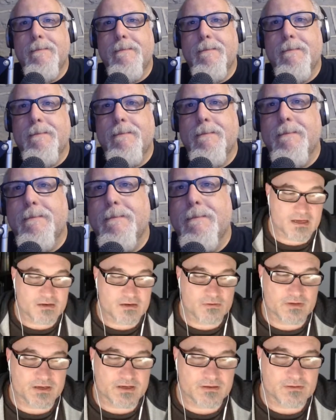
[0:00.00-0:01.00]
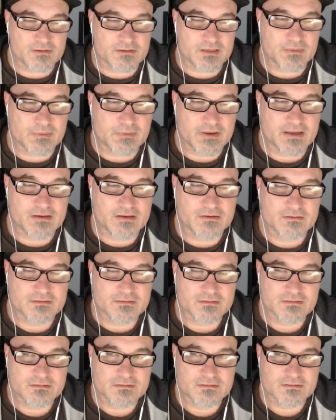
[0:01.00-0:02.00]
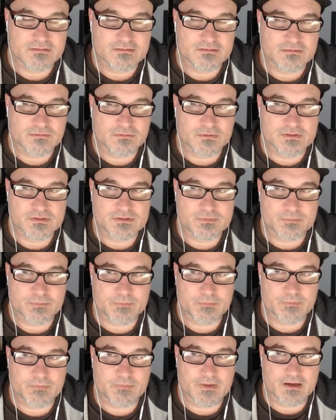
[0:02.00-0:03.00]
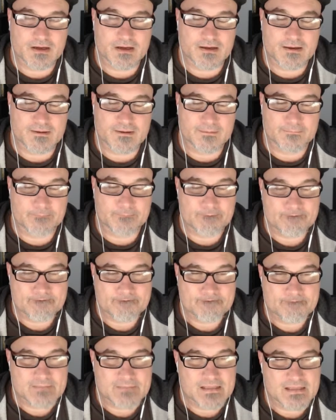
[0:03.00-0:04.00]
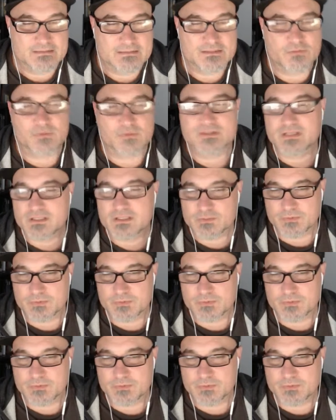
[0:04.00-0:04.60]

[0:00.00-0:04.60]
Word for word: gotta say, the moderator on that panel was she wasn't